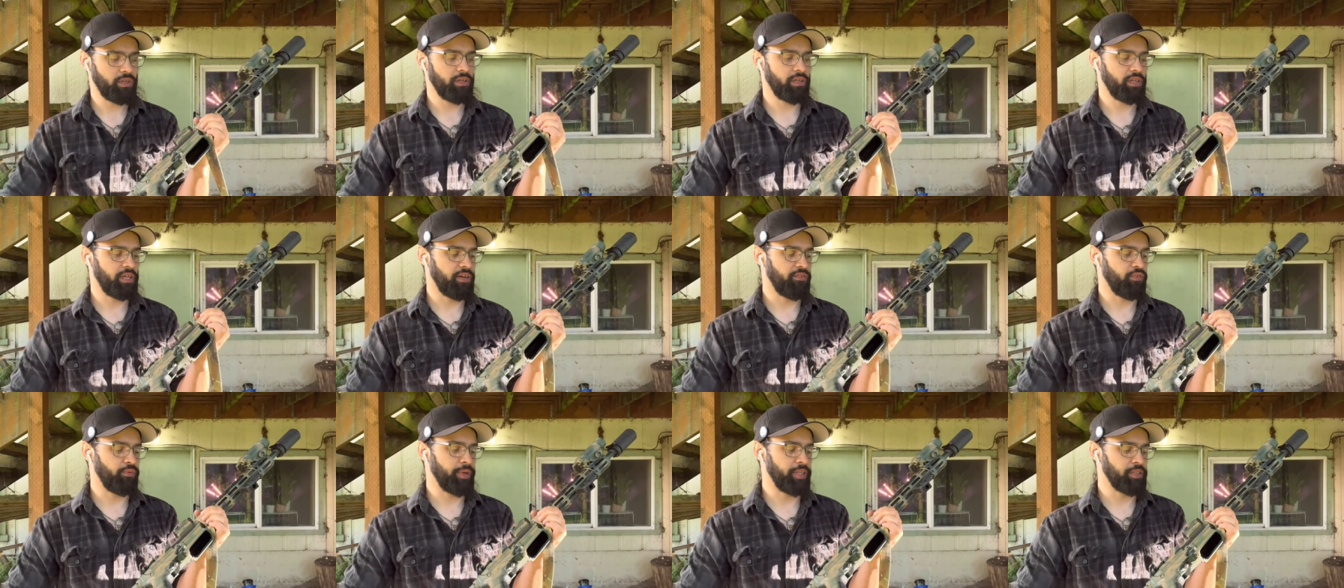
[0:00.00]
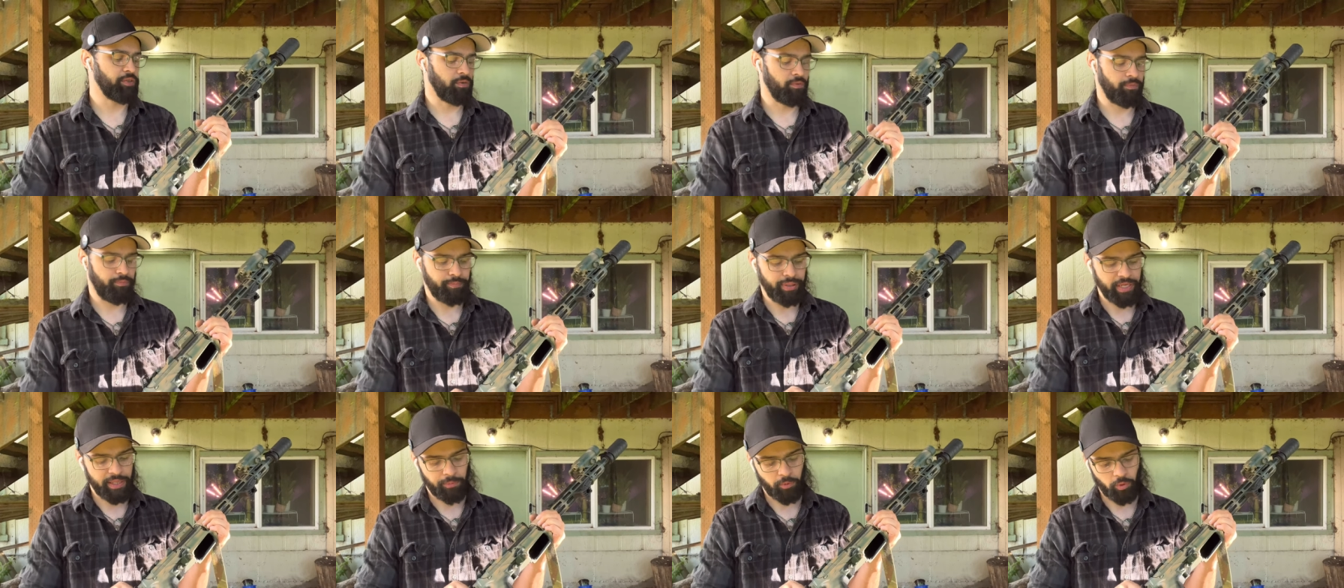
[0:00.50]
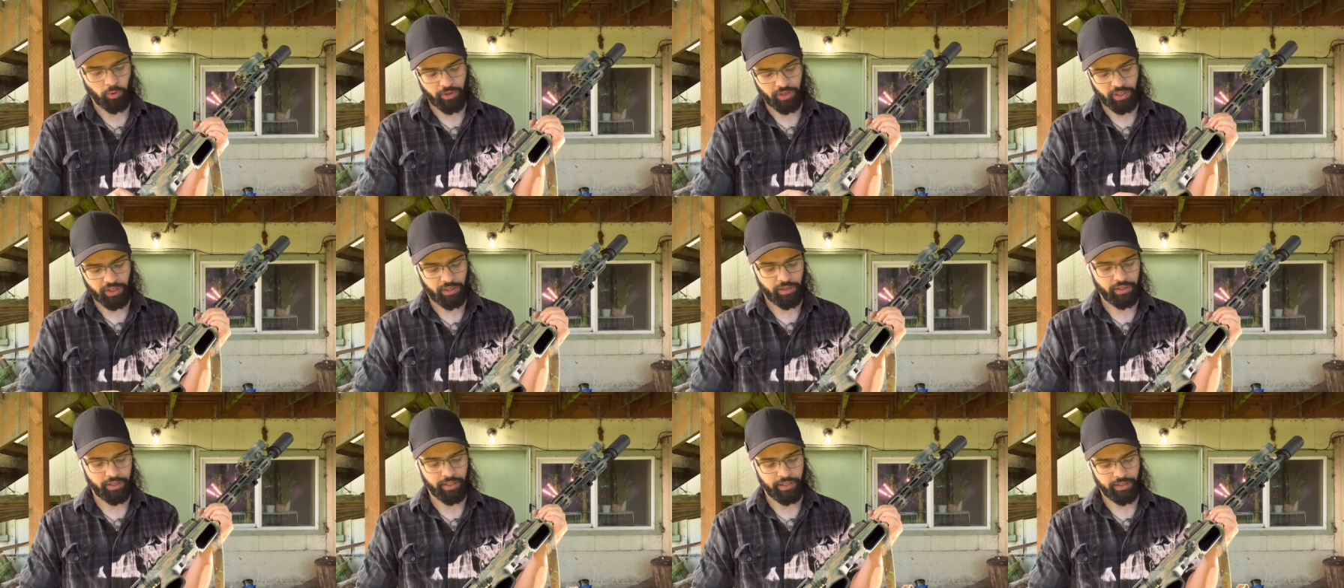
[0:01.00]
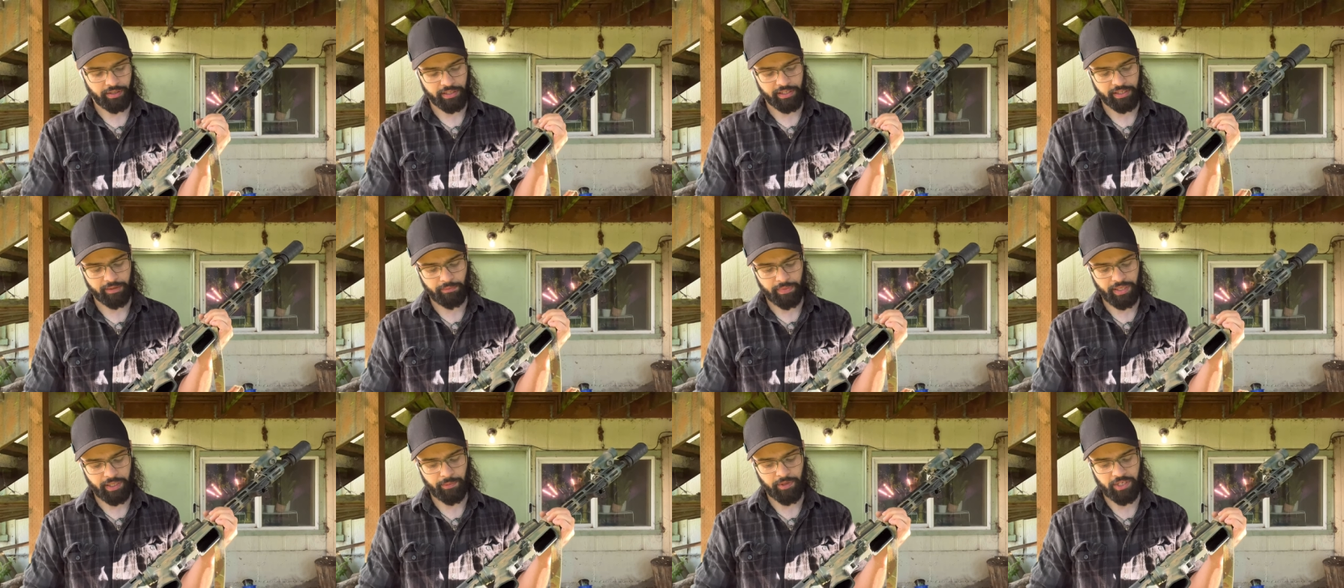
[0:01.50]
governmental paperwork on
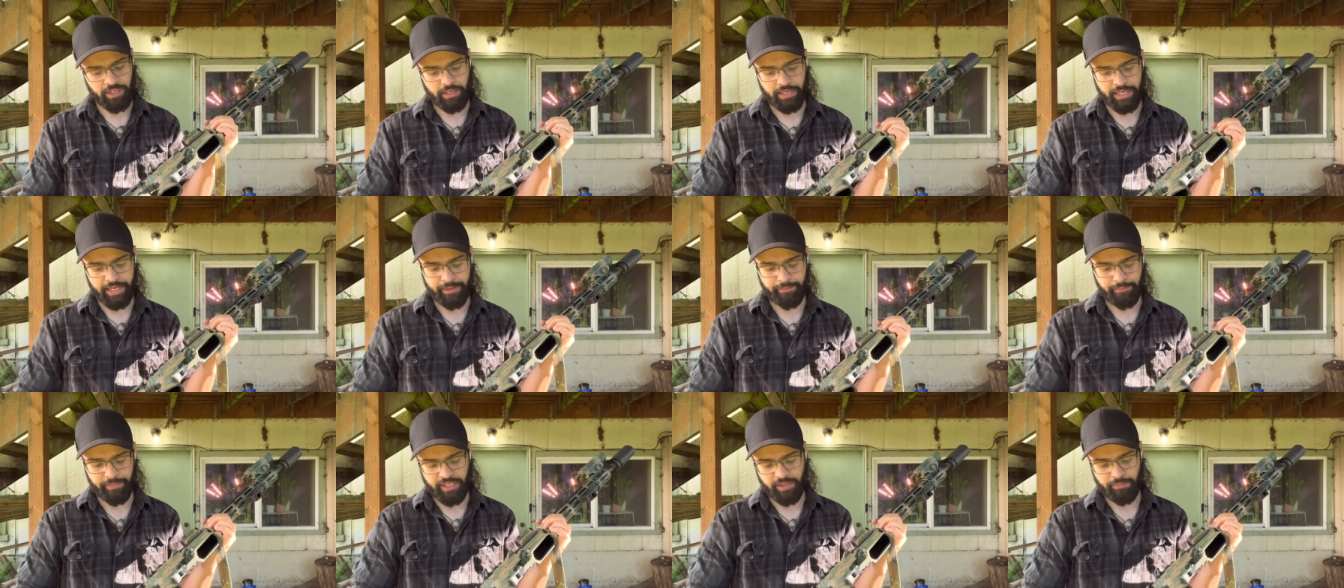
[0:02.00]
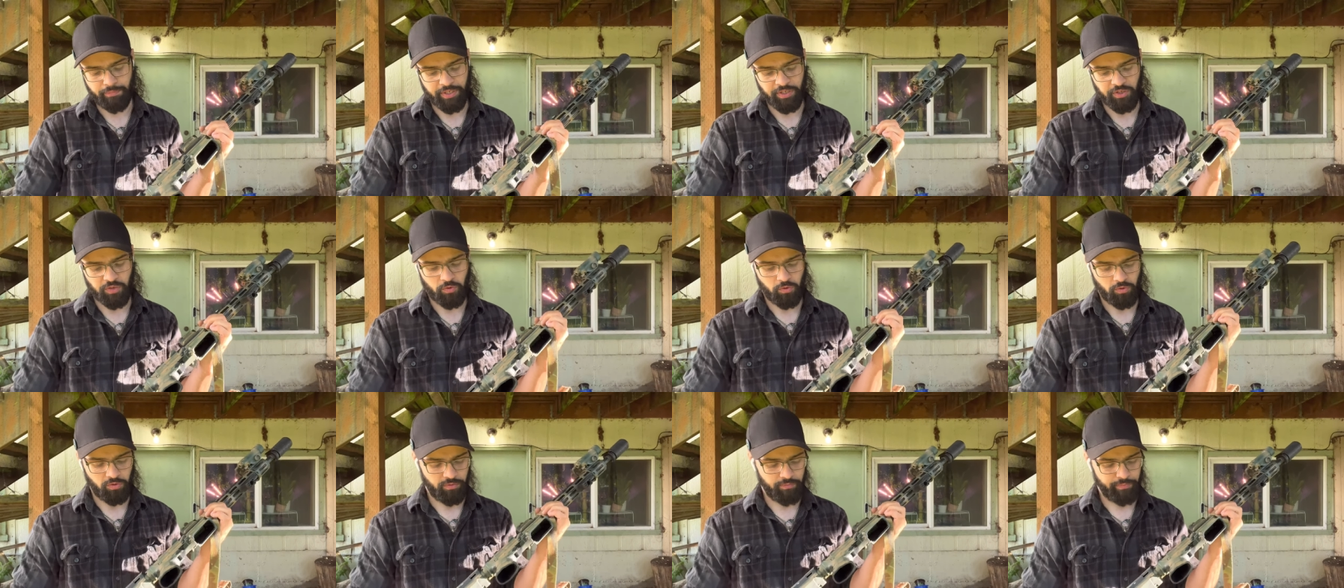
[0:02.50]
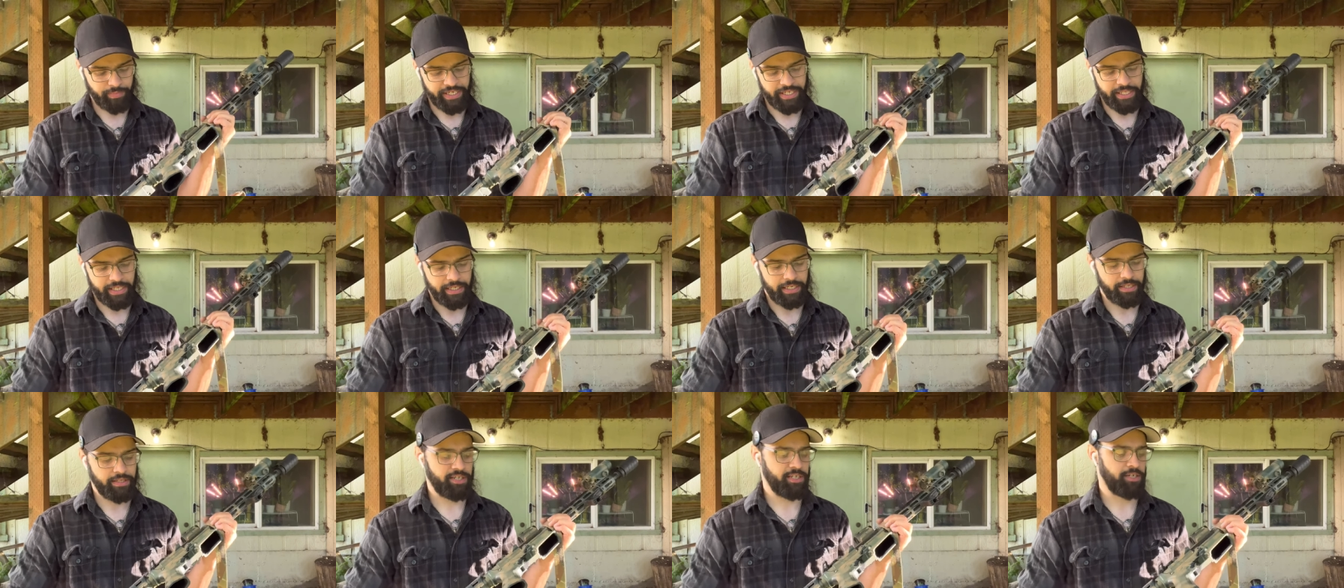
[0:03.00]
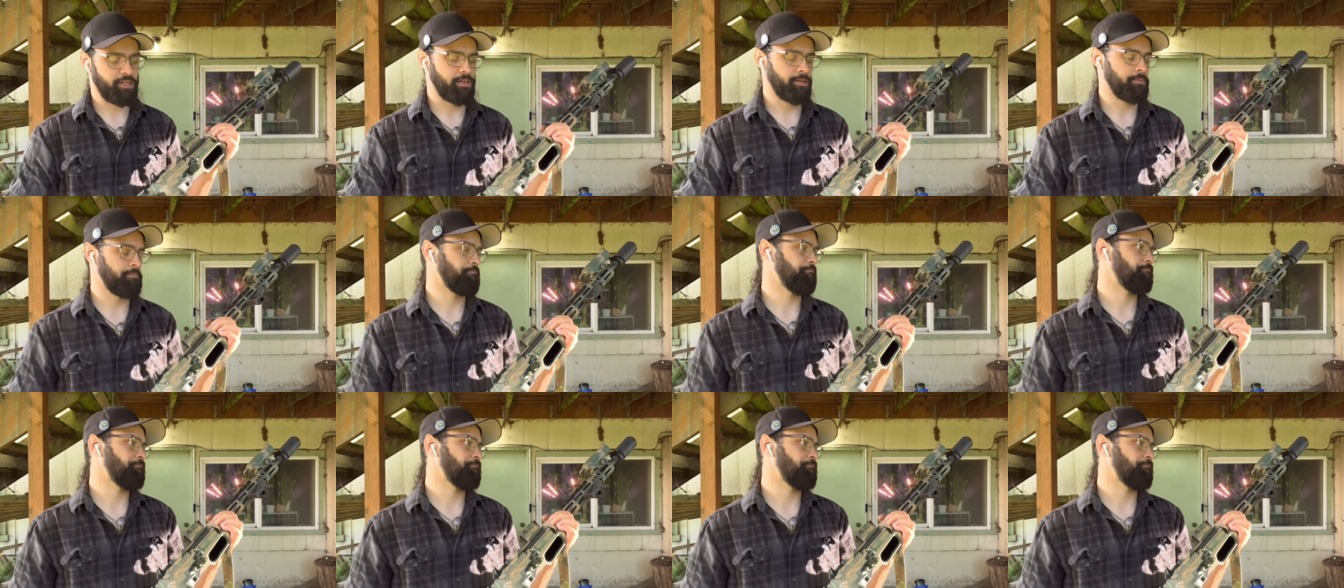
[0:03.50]
and maybe not be a pistol by the end of the year.